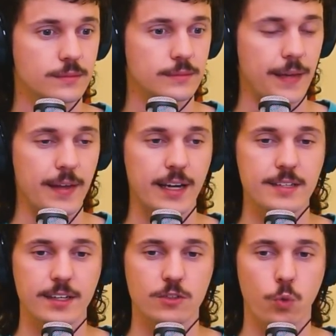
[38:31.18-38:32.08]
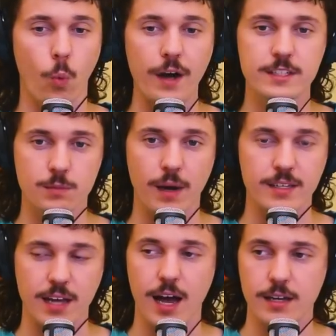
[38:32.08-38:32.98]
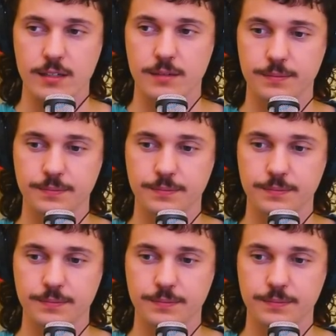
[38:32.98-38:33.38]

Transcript: And that guy's like twice my size.